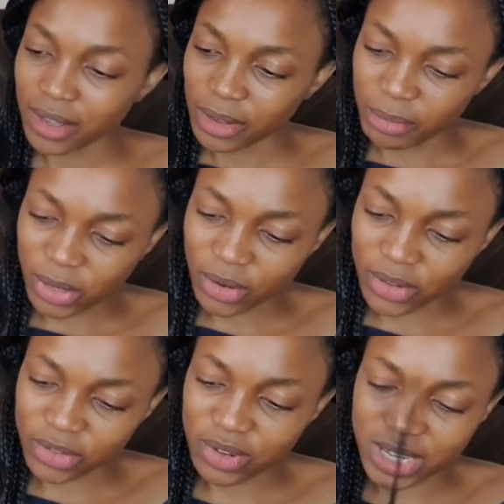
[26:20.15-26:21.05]

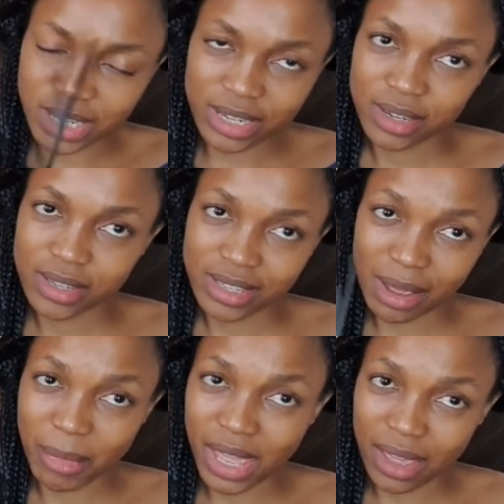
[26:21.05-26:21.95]
because you need some
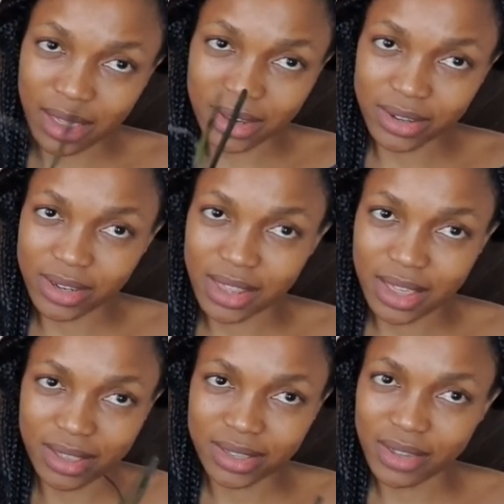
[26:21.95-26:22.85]
air in
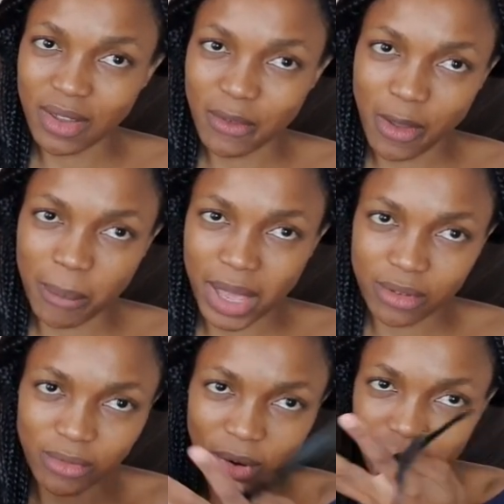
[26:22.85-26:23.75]
the survival bag
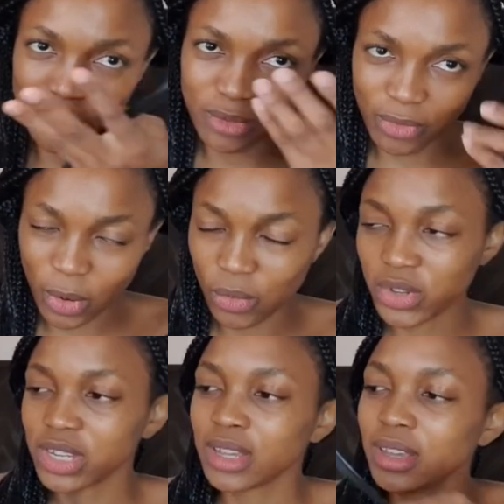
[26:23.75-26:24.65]
for it to float.
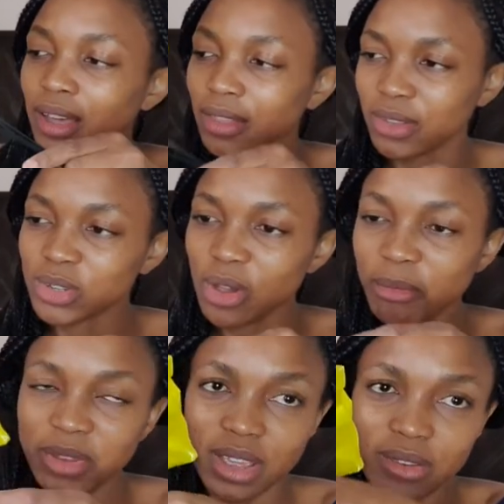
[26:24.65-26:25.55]
At the top
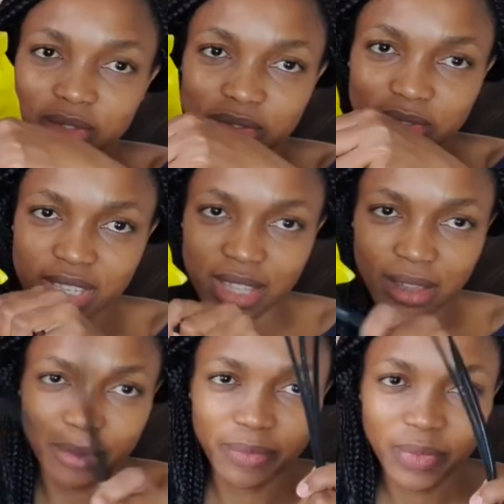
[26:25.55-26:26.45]
here, you use
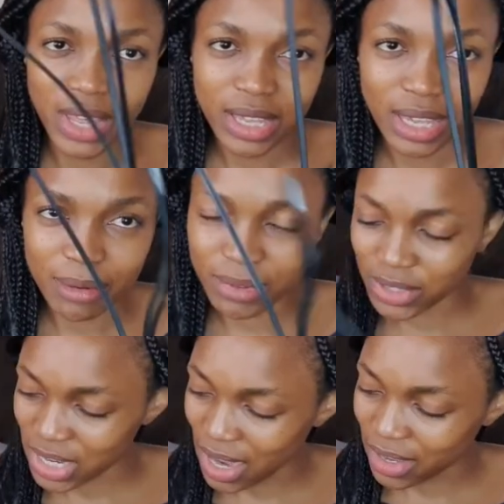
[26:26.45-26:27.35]
the cable
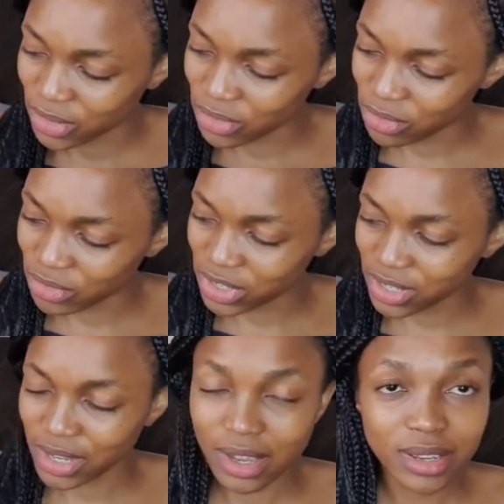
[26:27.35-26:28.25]
ties to
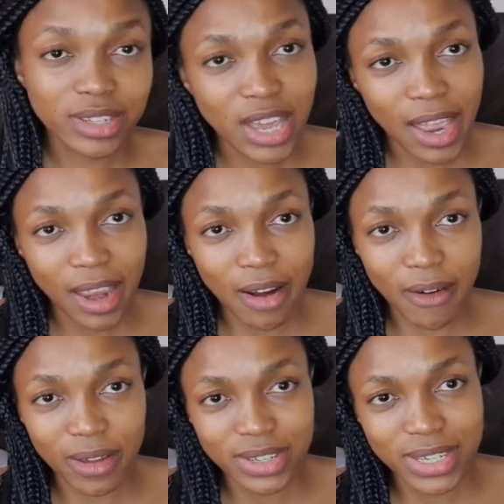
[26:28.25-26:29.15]
just tie
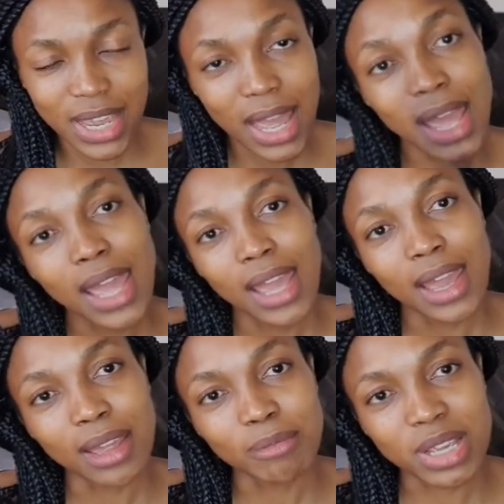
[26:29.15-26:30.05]
around here.
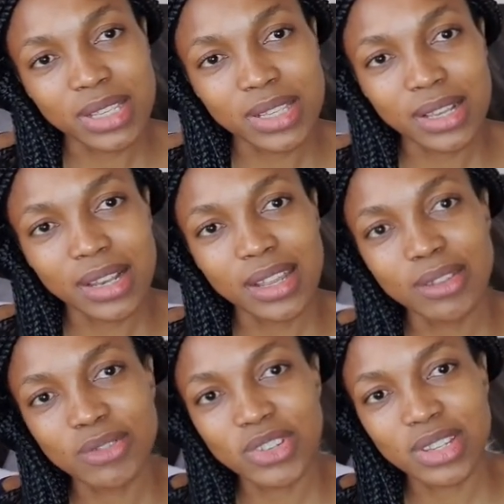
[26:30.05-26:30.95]
And basically,
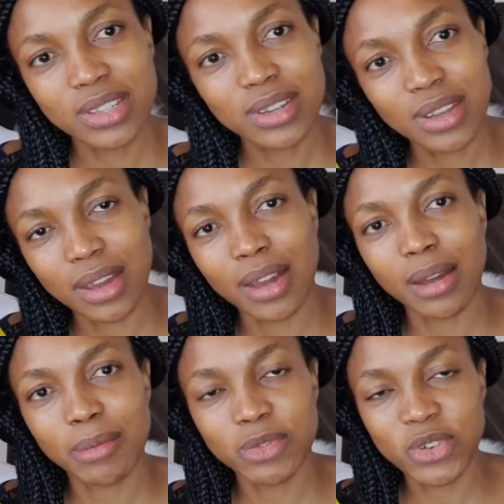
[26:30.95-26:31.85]
you just
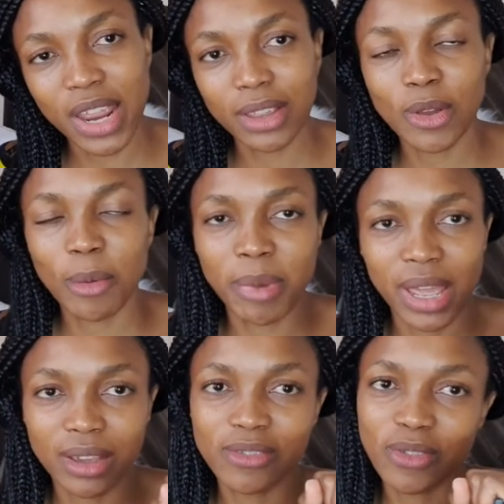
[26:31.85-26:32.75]
drag your
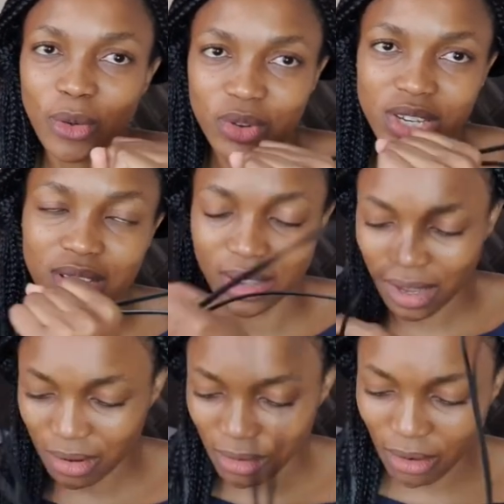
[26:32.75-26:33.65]
bag floating
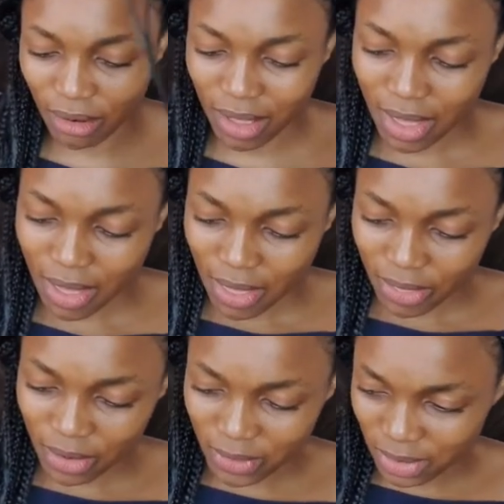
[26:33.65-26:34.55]
along
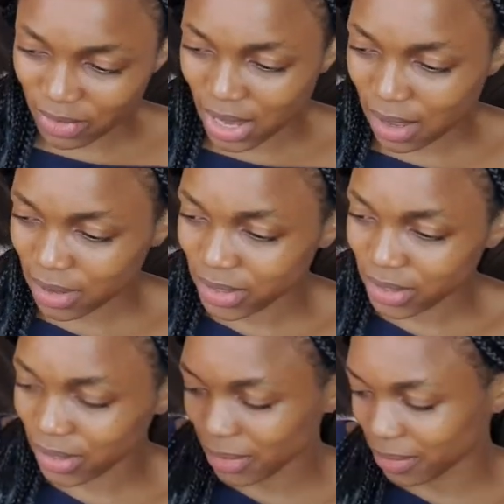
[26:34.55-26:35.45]
the river. So,